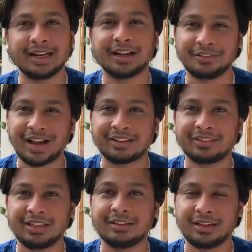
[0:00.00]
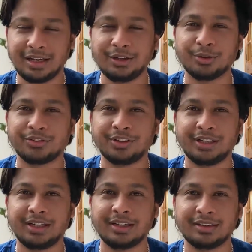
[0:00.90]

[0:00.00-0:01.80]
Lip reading: get a vaccine in your city.